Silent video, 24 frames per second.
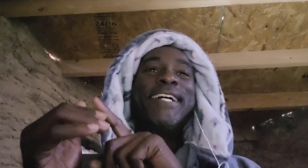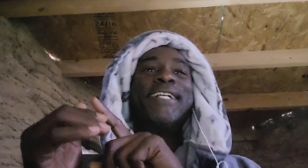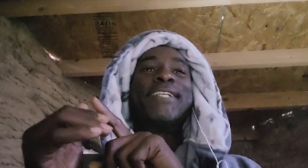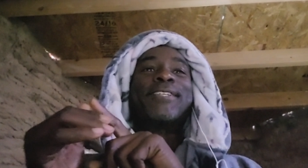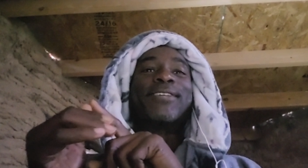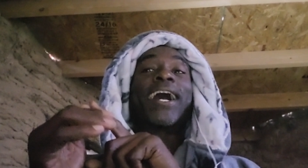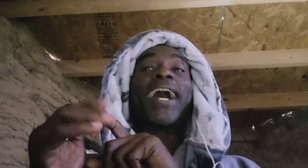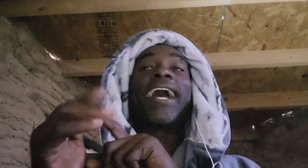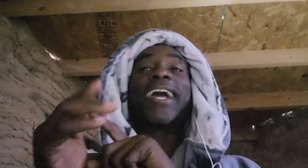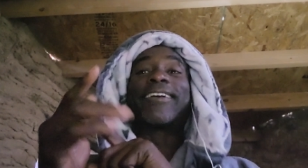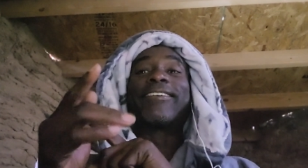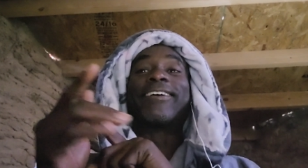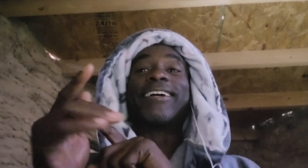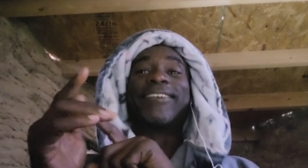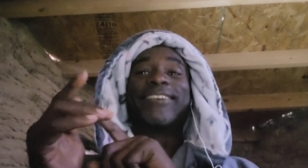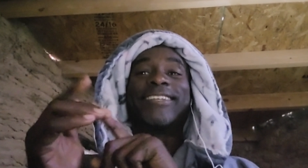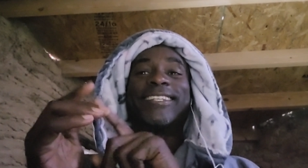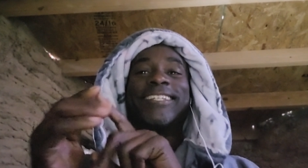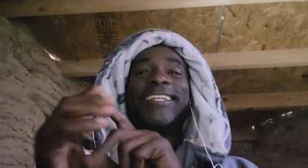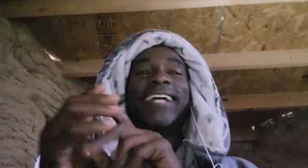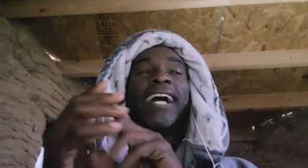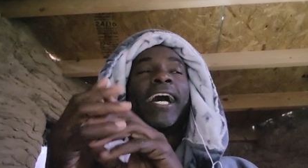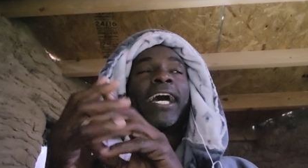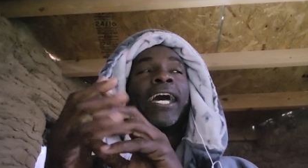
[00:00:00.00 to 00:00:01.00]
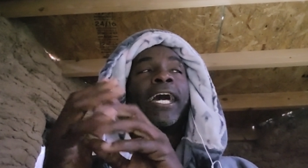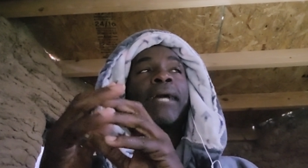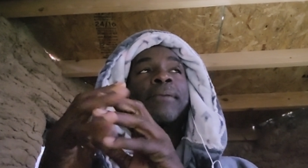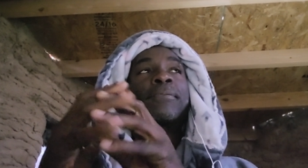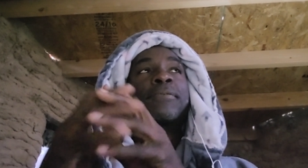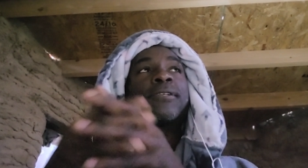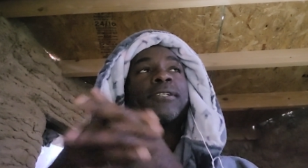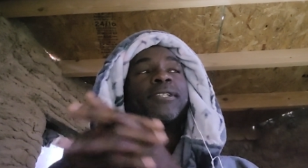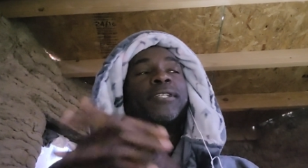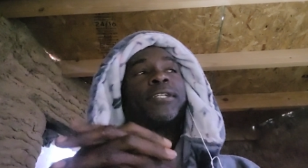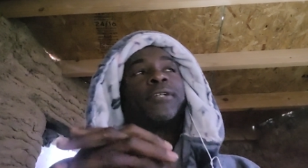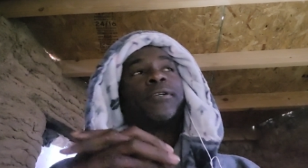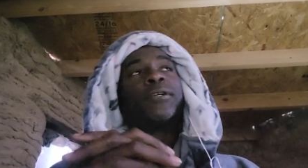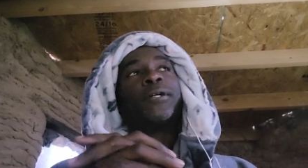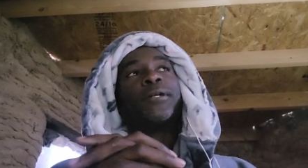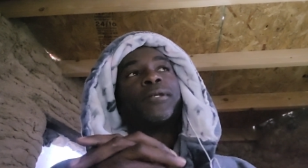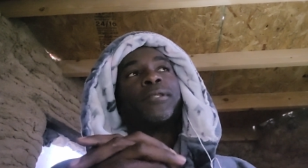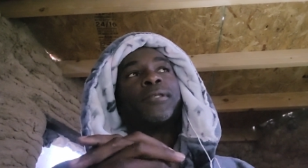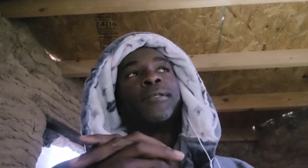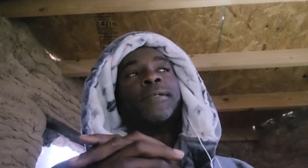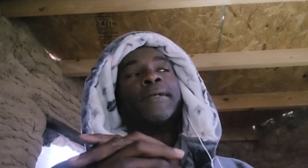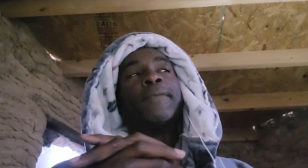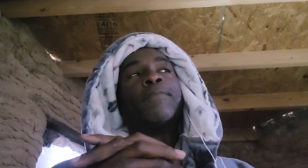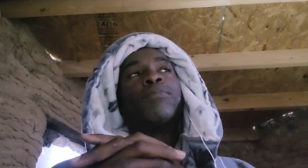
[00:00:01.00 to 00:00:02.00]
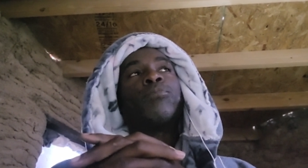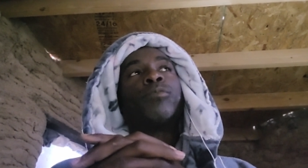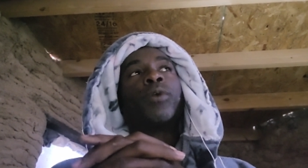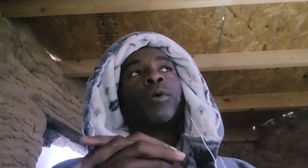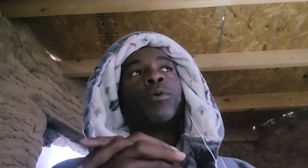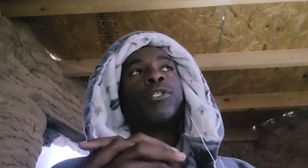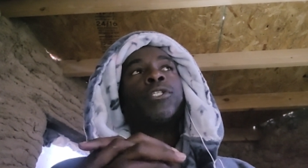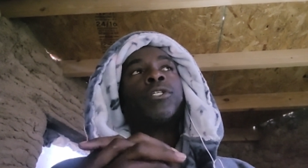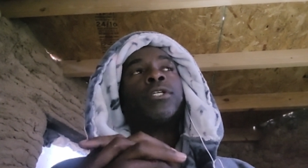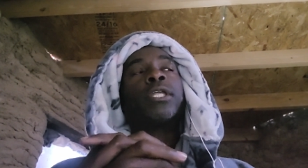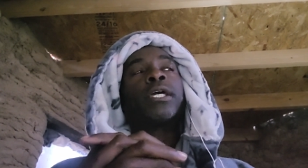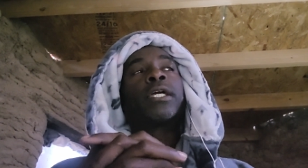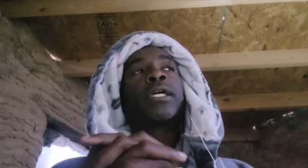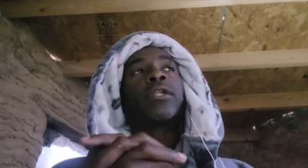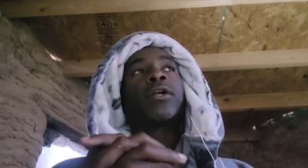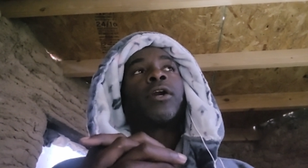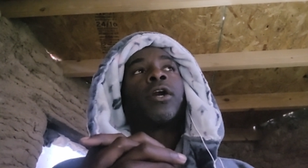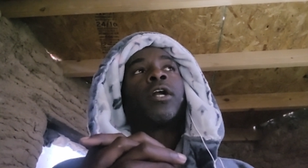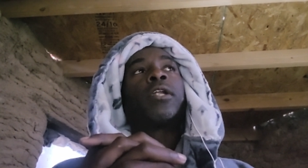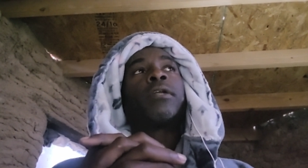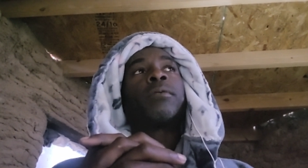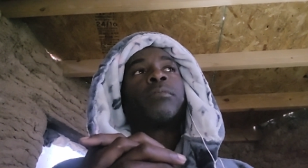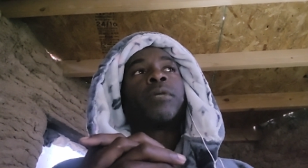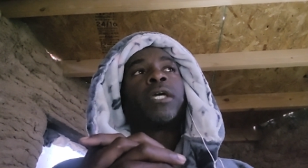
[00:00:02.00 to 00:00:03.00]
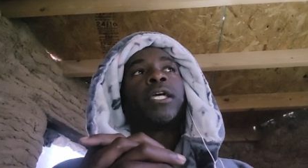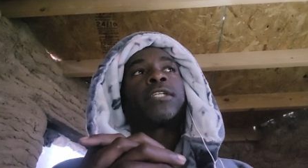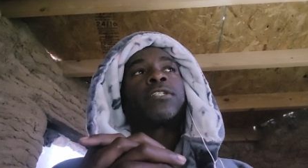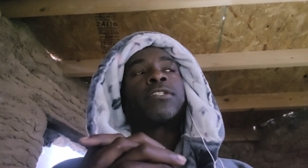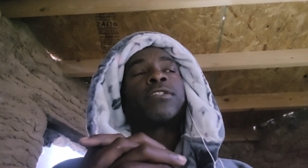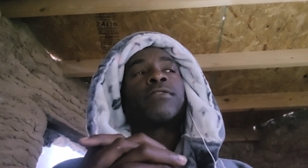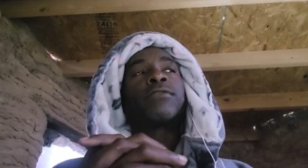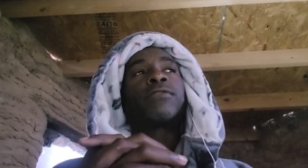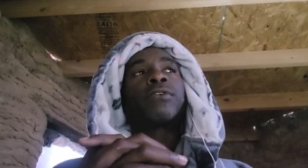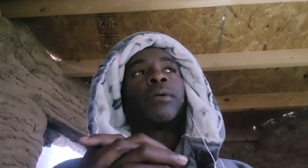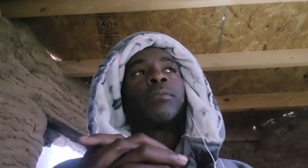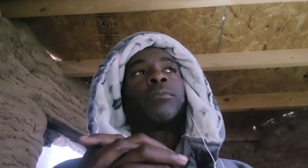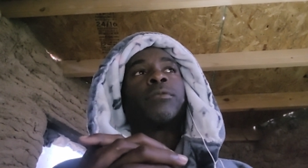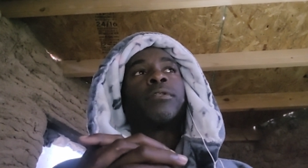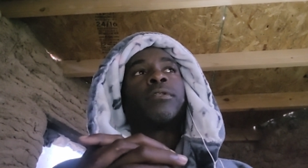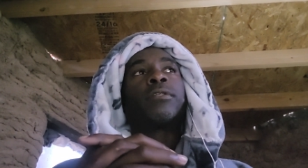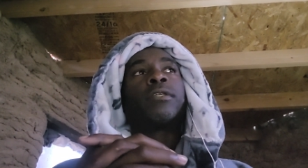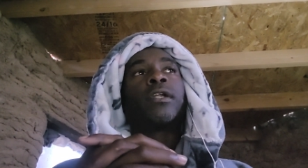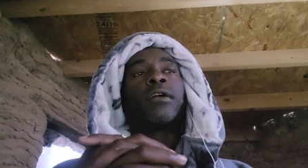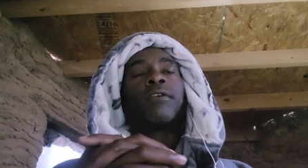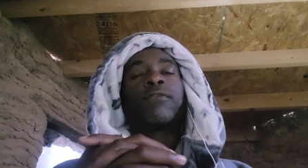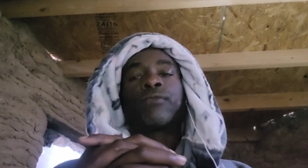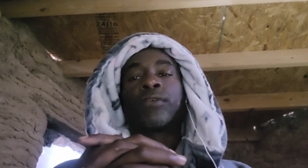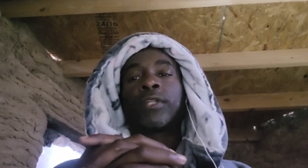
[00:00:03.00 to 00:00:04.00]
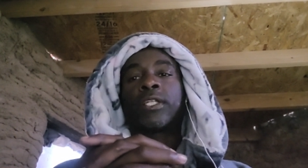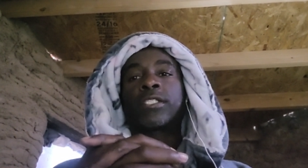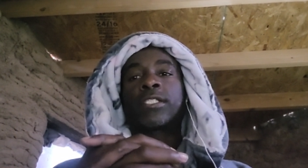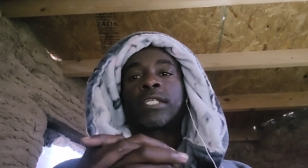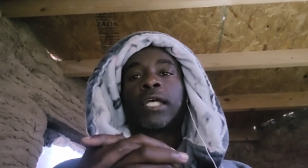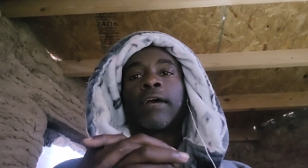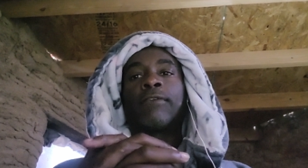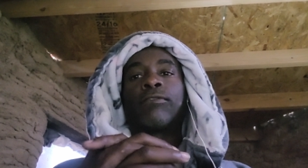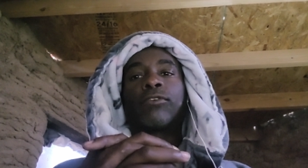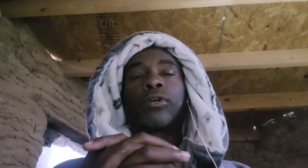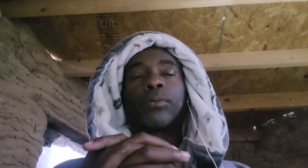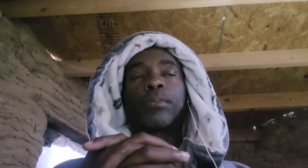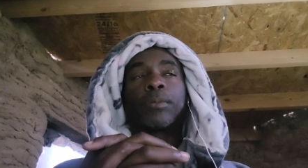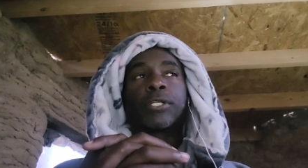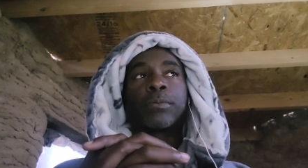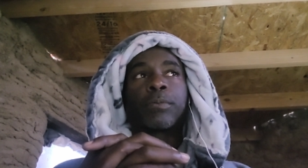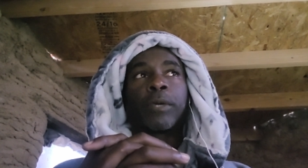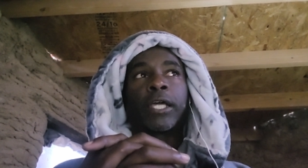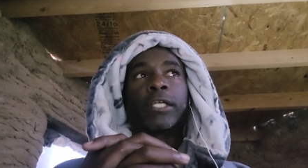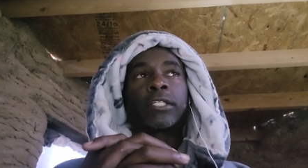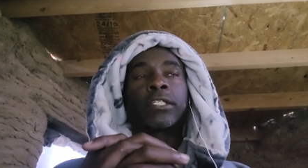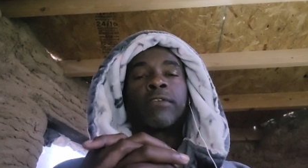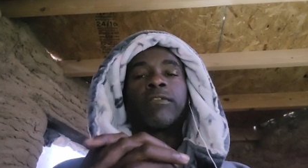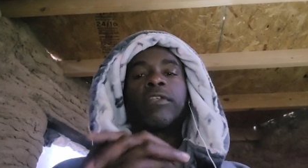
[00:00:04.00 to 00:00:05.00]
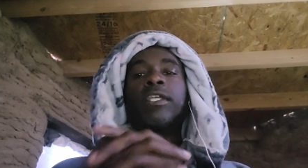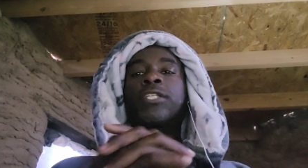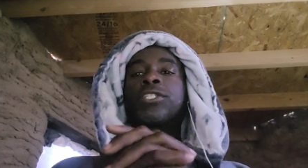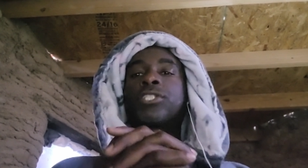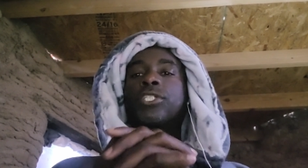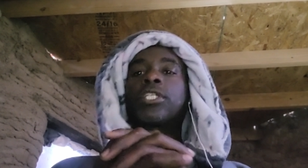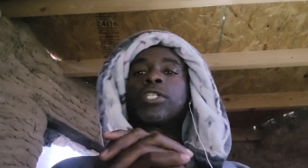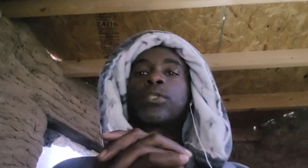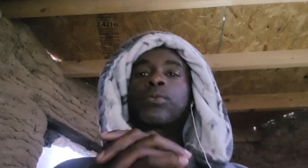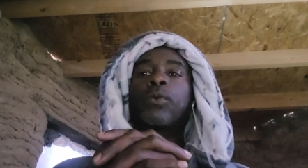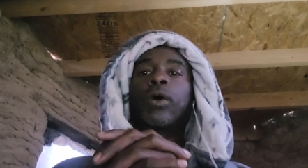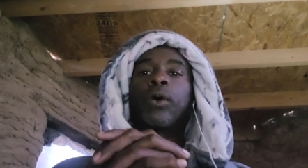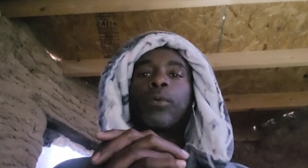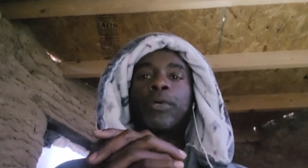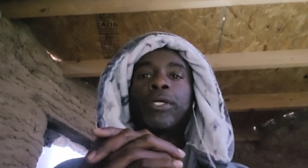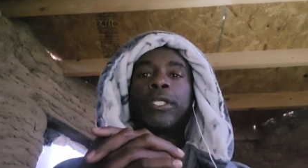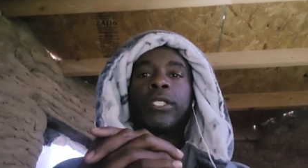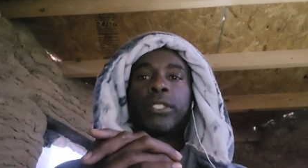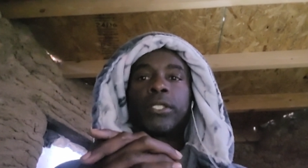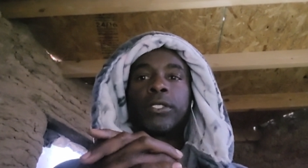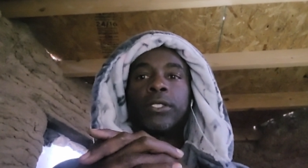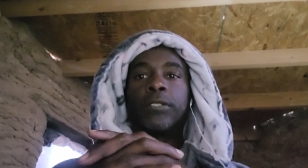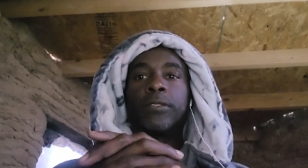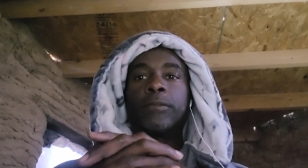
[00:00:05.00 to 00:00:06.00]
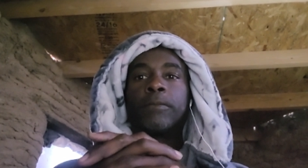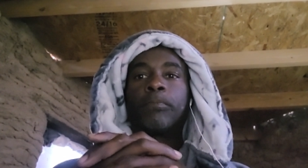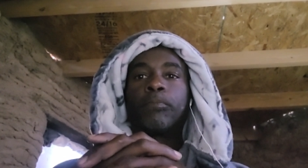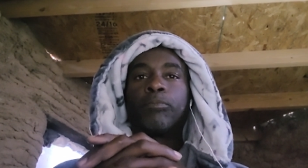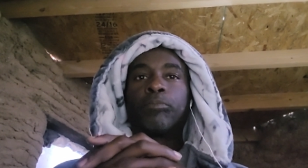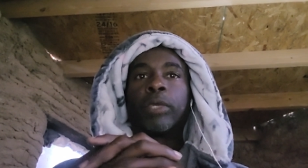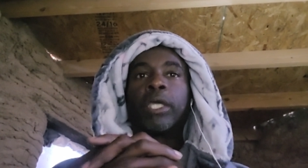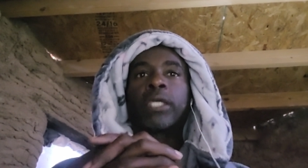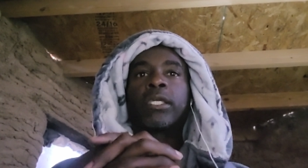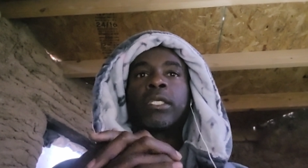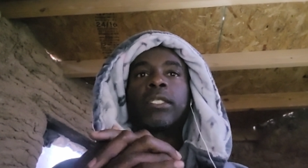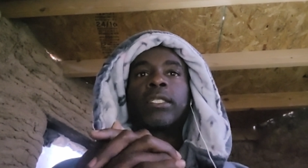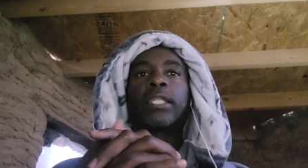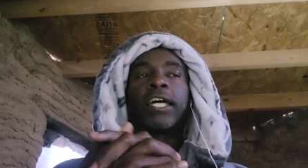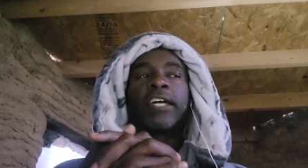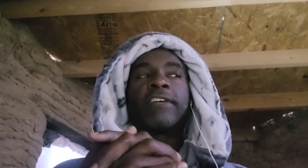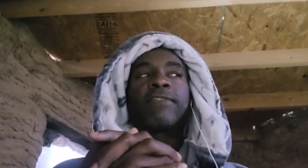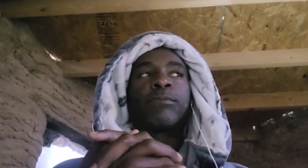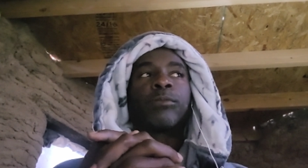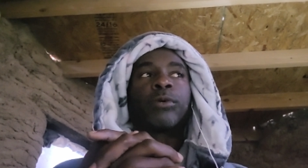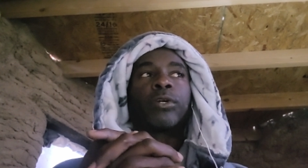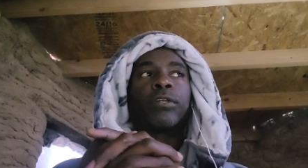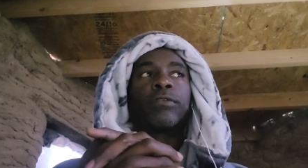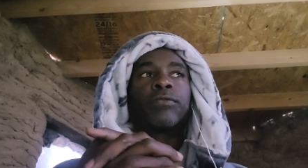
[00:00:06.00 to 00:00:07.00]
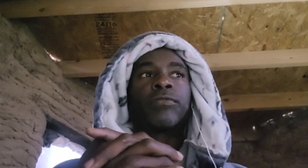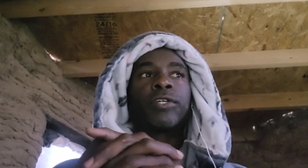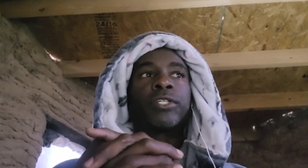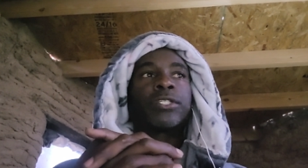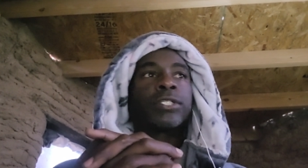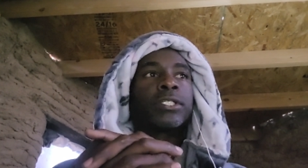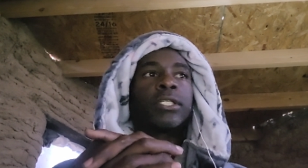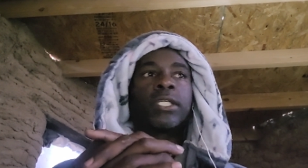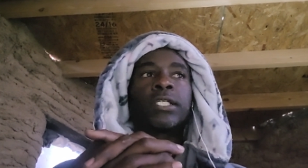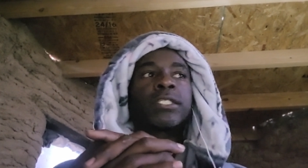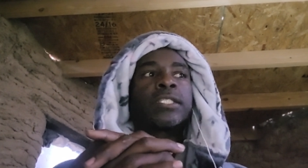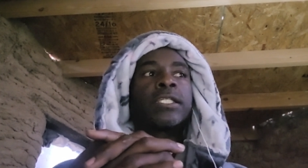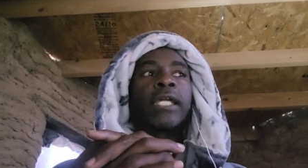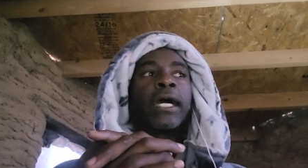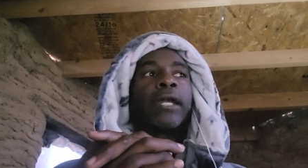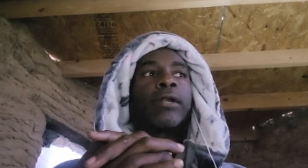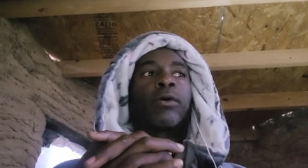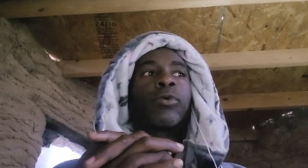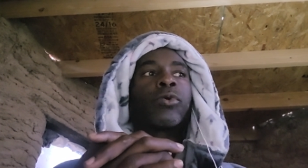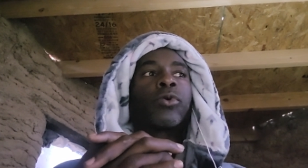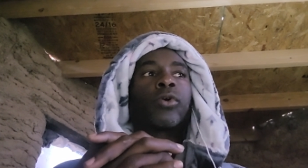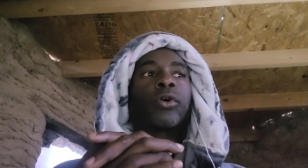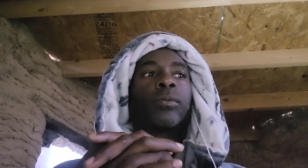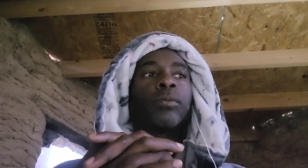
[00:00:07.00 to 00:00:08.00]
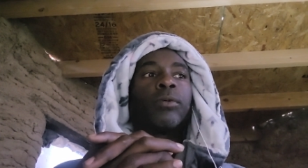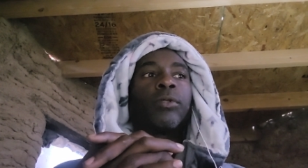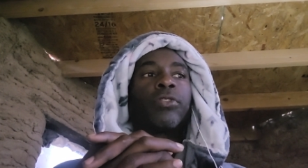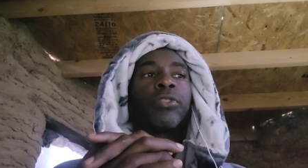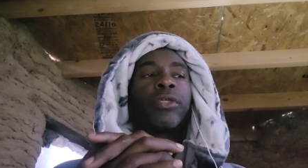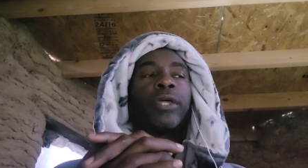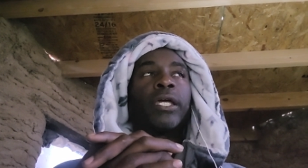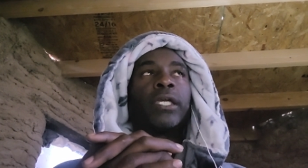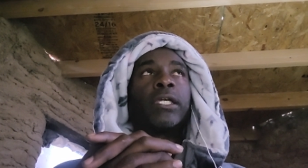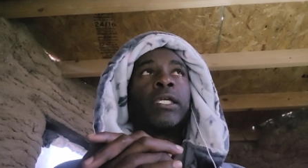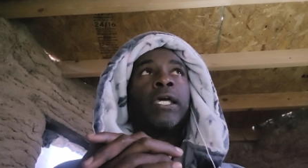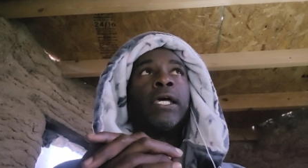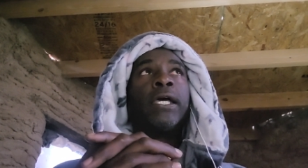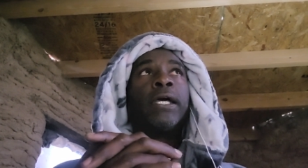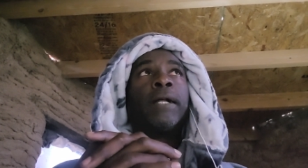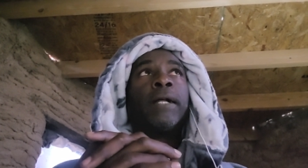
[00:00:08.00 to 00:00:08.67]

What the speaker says: So I agree with you. I absolutely agree with you. But when you look at automation from, a philosophical perspective, it's just what we do, making life more efficient. It's not a horrible thing.